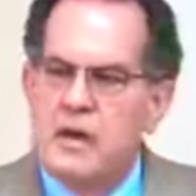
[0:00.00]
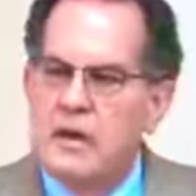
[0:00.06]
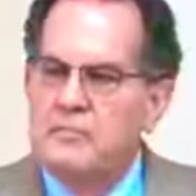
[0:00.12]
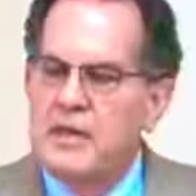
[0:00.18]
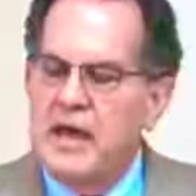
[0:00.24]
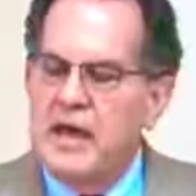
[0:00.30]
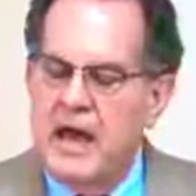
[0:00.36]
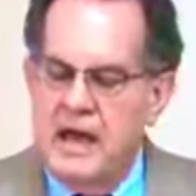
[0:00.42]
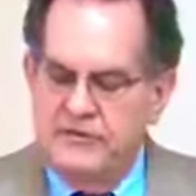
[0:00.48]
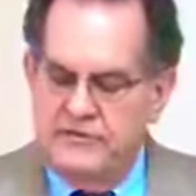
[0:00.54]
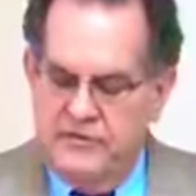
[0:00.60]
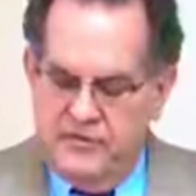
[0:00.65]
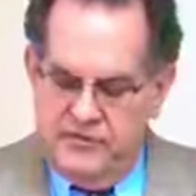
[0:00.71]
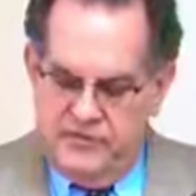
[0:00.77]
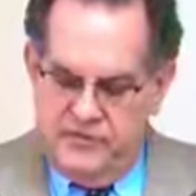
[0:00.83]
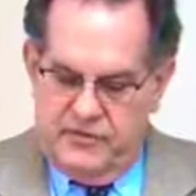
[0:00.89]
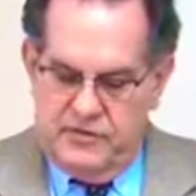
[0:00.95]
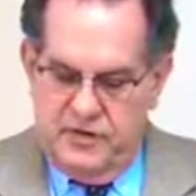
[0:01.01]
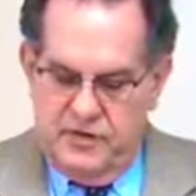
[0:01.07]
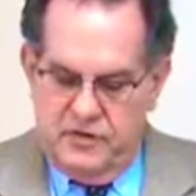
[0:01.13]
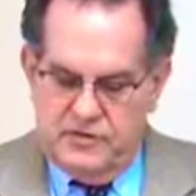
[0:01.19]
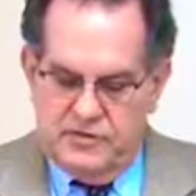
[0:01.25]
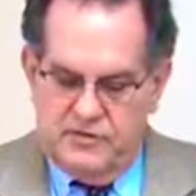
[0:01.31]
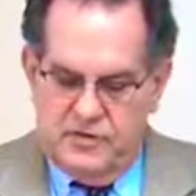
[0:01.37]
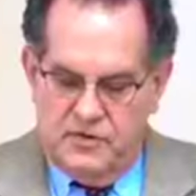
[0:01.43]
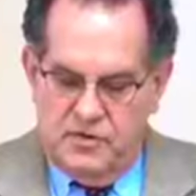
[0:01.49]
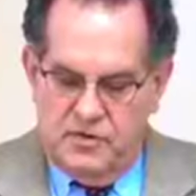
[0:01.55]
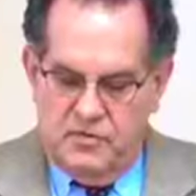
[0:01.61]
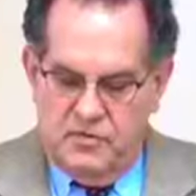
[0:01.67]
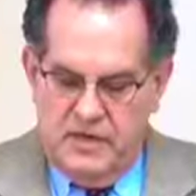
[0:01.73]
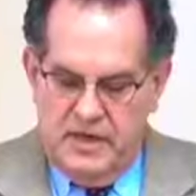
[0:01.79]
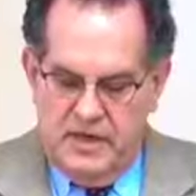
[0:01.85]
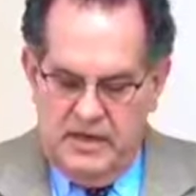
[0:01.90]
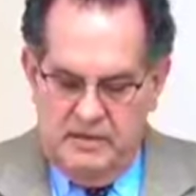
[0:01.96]
on behalf of those for
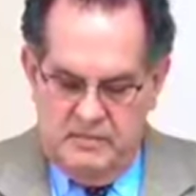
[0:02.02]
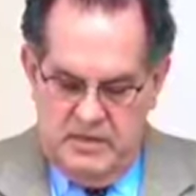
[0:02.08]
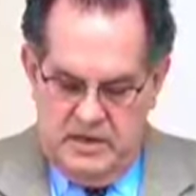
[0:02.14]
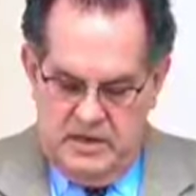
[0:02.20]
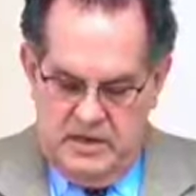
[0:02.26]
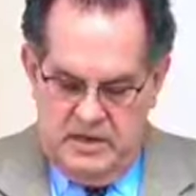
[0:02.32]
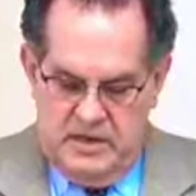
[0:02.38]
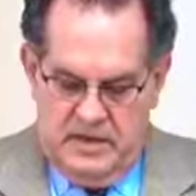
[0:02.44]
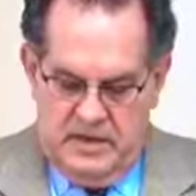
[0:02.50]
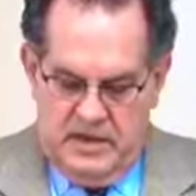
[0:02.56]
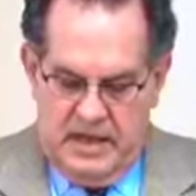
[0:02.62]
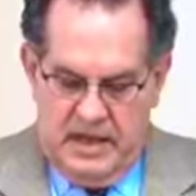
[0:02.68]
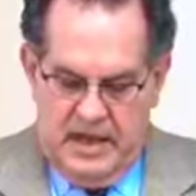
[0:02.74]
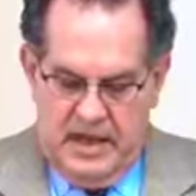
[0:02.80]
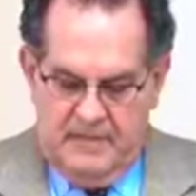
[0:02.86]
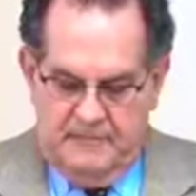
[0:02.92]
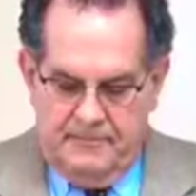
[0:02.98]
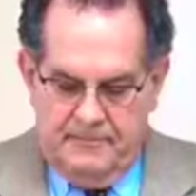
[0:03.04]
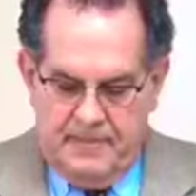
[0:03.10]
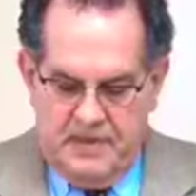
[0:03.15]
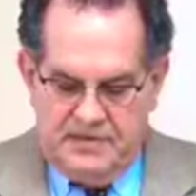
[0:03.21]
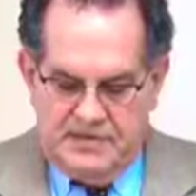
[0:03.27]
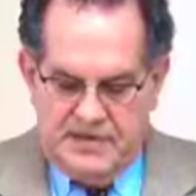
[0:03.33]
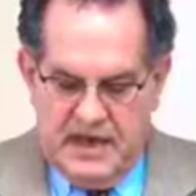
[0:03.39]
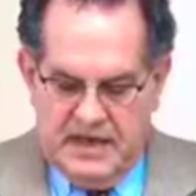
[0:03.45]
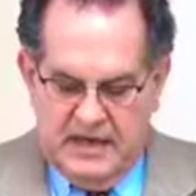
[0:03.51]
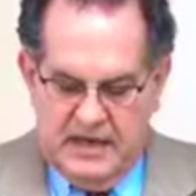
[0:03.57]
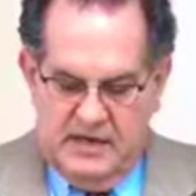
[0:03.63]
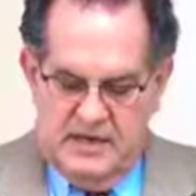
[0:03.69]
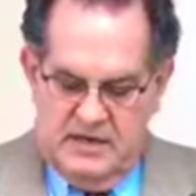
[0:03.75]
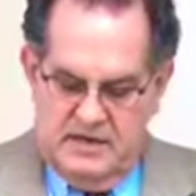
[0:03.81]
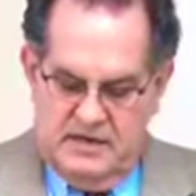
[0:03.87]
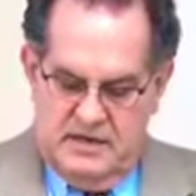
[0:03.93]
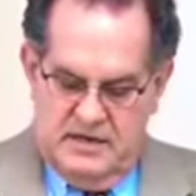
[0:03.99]
whom he came. The
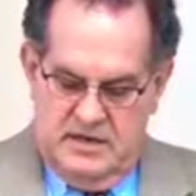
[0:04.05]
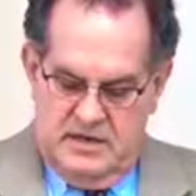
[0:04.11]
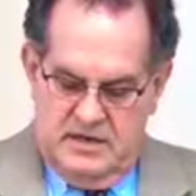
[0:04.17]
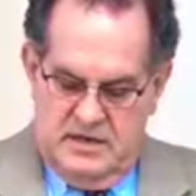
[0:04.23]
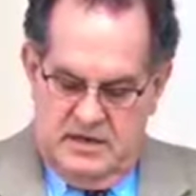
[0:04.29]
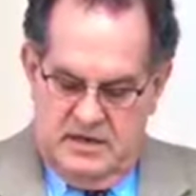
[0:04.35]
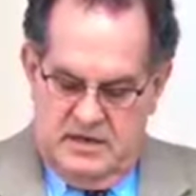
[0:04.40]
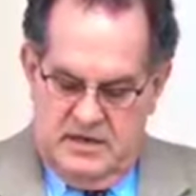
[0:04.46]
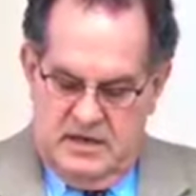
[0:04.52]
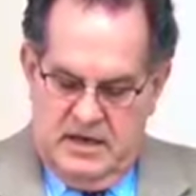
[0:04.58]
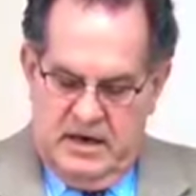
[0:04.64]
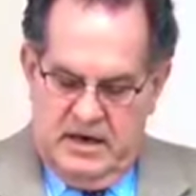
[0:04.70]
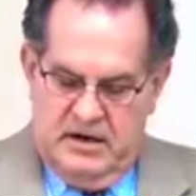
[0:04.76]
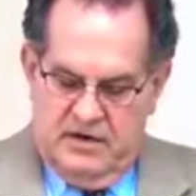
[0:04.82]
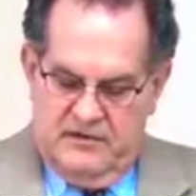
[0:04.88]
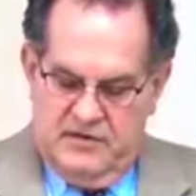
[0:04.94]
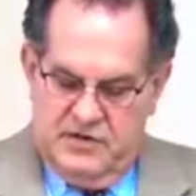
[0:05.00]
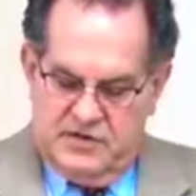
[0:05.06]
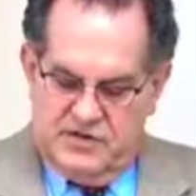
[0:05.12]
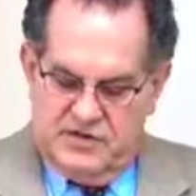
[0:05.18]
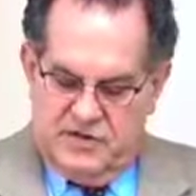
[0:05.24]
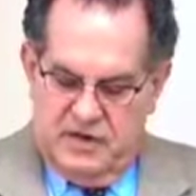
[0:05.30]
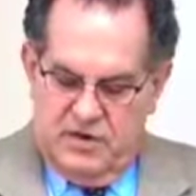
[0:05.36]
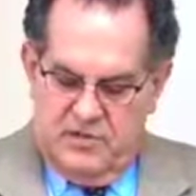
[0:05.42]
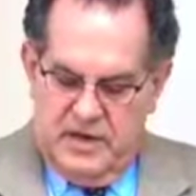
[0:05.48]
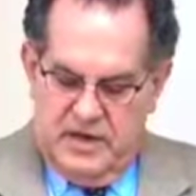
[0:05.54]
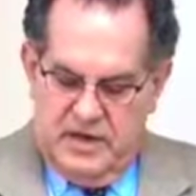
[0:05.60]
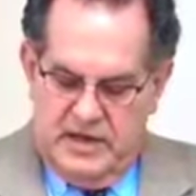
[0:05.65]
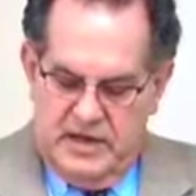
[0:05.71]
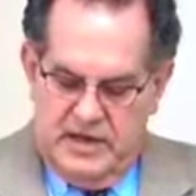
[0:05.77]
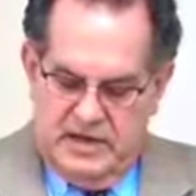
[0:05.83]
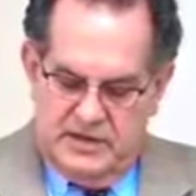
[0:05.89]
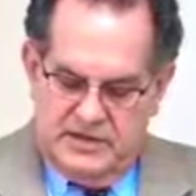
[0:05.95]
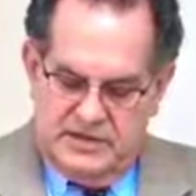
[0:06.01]
second area of
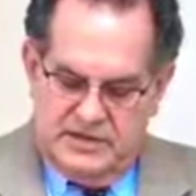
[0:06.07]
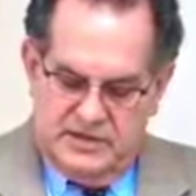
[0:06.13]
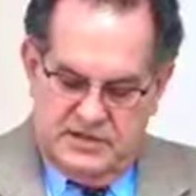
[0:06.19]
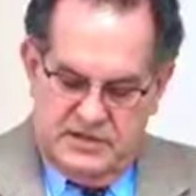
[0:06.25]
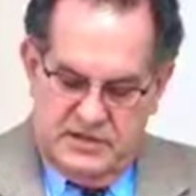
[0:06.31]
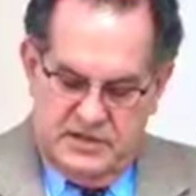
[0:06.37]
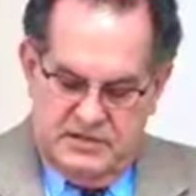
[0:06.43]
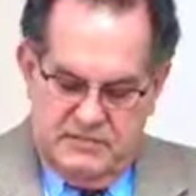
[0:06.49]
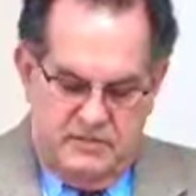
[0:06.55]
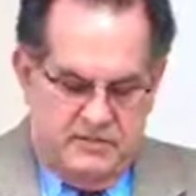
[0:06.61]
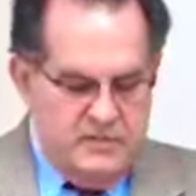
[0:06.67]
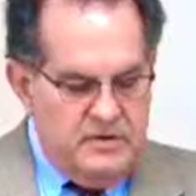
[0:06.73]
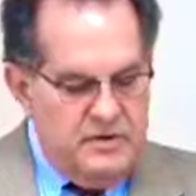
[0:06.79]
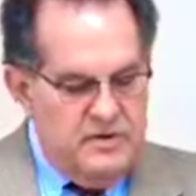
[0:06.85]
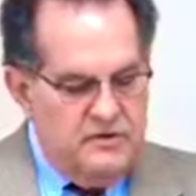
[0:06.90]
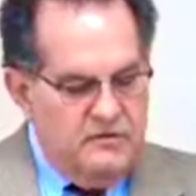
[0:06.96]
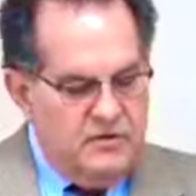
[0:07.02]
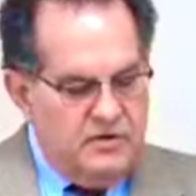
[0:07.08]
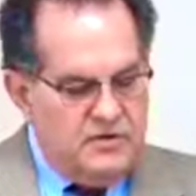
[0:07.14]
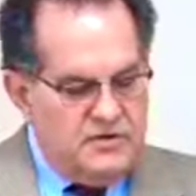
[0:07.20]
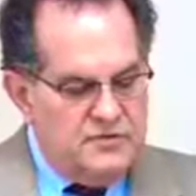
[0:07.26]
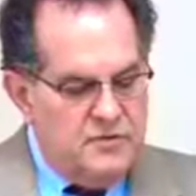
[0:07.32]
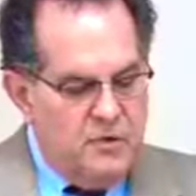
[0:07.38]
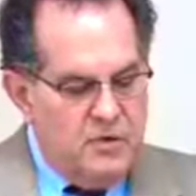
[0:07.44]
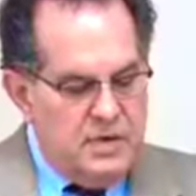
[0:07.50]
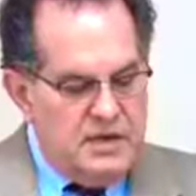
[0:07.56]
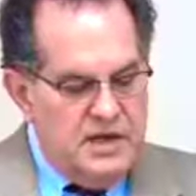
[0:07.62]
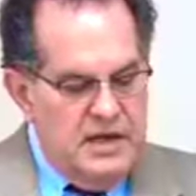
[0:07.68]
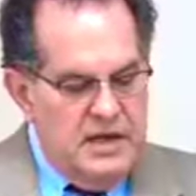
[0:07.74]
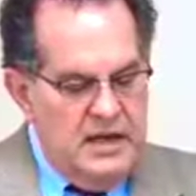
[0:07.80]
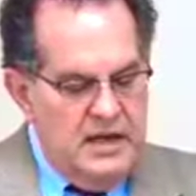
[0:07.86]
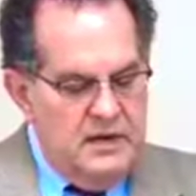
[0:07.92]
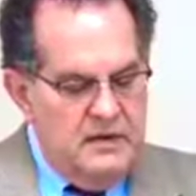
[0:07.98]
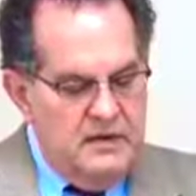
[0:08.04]
discernment is in verse
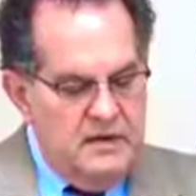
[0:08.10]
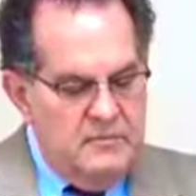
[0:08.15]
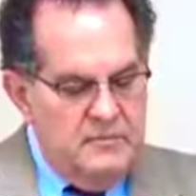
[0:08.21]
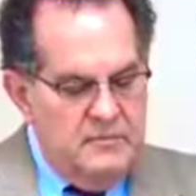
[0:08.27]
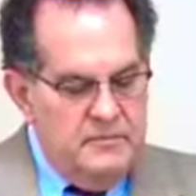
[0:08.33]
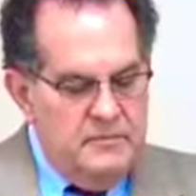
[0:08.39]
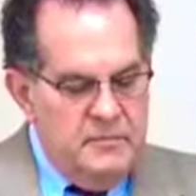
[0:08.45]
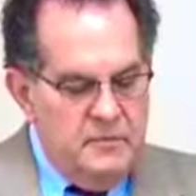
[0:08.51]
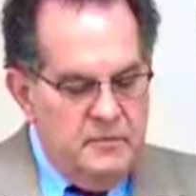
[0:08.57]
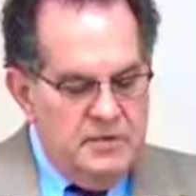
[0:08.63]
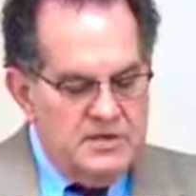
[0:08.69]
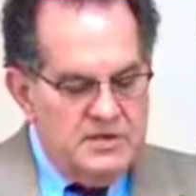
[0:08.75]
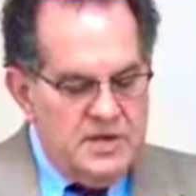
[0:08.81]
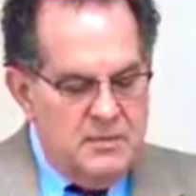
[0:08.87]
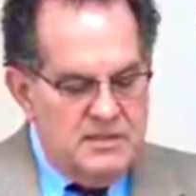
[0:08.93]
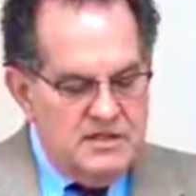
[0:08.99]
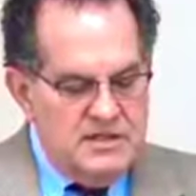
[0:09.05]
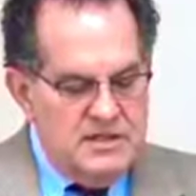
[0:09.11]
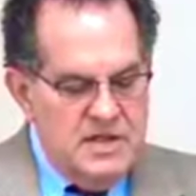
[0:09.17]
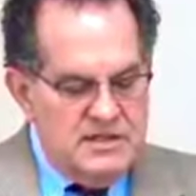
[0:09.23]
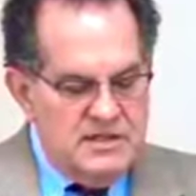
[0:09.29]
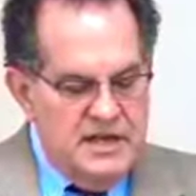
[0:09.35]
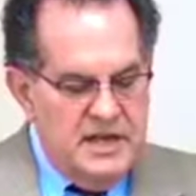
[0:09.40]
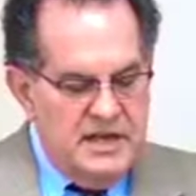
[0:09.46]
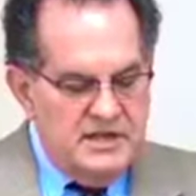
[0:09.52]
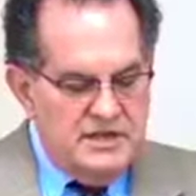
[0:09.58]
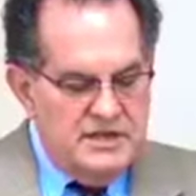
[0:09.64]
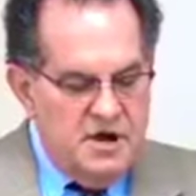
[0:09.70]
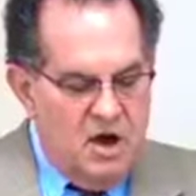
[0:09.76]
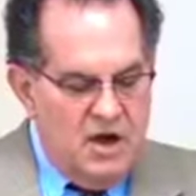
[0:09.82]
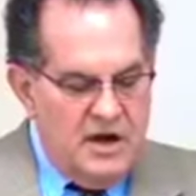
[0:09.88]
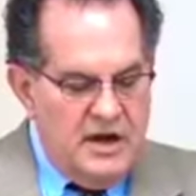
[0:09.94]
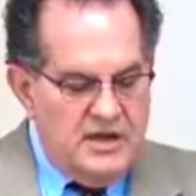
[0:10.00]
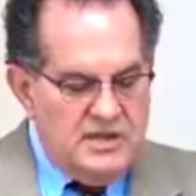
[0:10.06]
14. When someone says, It is
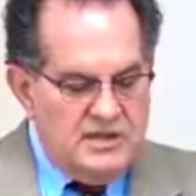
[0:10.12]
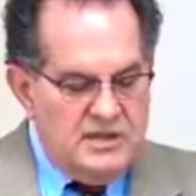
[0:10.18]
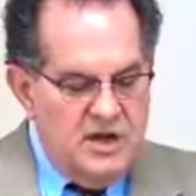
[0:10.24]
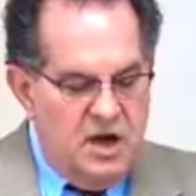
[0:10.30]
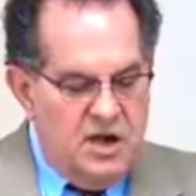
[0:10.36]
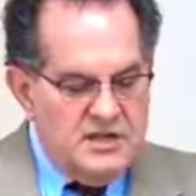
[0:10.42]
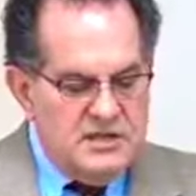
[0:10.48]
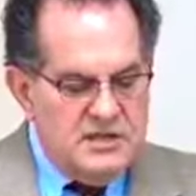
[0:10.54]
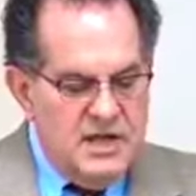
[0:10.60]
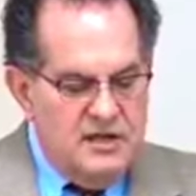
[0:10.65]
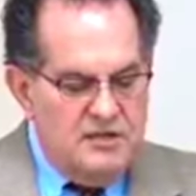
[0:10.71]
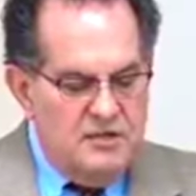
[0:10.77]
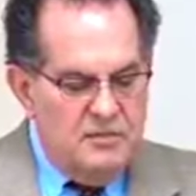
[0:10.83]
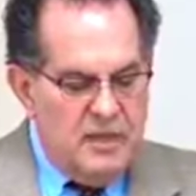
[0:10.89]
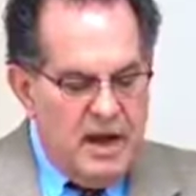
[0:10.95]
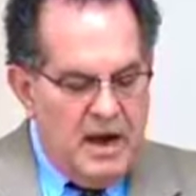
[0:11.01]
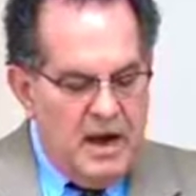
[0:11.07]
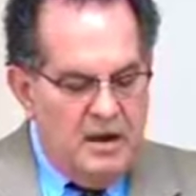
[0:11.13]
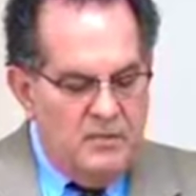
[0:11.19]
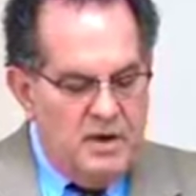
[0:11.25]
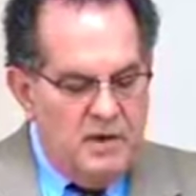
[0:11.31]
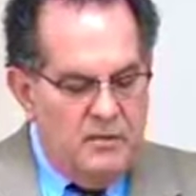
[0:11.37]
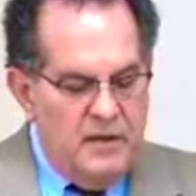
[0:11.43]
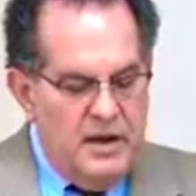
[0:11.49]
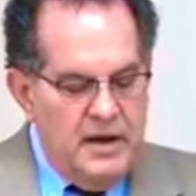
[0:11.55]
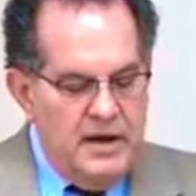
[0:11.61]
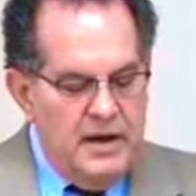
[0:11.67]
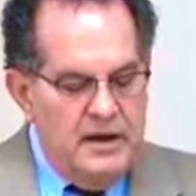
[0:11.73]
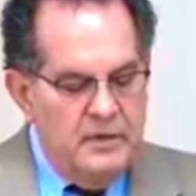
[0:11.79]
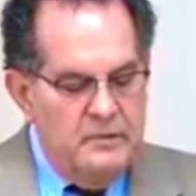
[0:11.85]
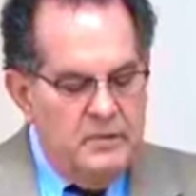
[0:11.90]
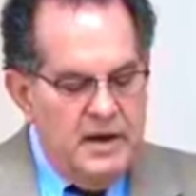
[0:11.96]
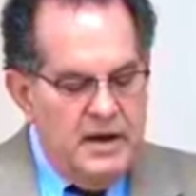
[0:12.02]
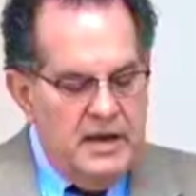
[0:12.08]
not, it is not, saith the buyer, but when, it,
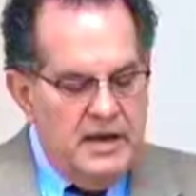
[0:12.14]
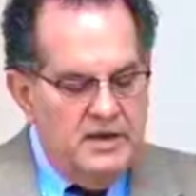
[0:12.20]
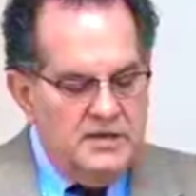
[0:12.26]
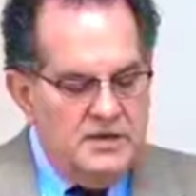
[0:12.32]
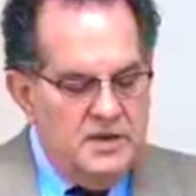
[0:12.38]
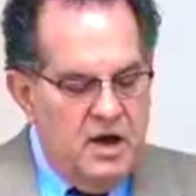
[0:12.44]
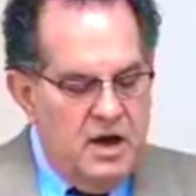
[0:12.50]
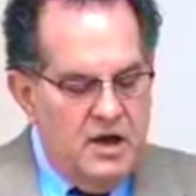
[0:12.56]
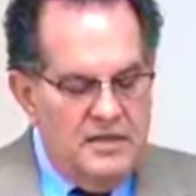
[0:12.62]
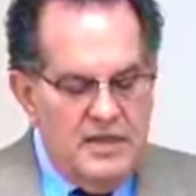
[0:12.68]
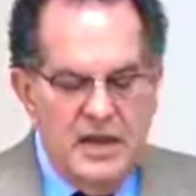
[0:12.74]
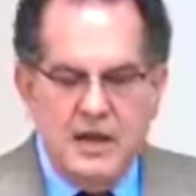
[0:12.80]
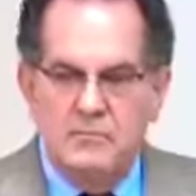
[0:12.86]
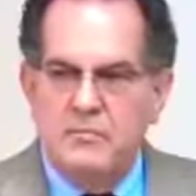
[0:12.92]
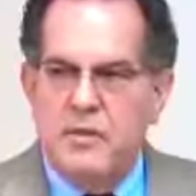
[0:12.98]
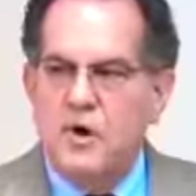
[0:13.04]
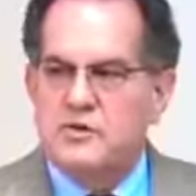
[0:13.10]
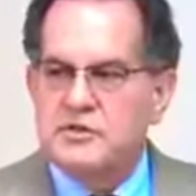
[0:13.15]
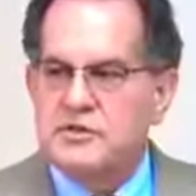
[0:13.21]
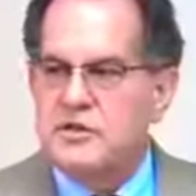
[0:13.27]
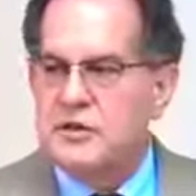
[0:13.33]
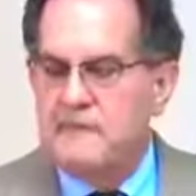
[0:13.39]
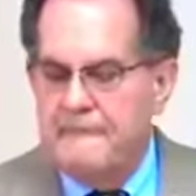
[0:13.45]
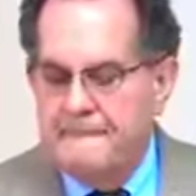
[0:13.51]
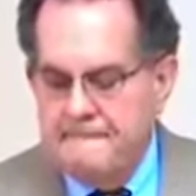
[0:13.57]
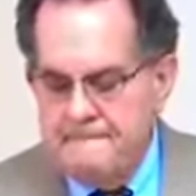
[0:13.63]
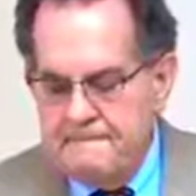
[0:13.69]
when he is gone, then he boasted.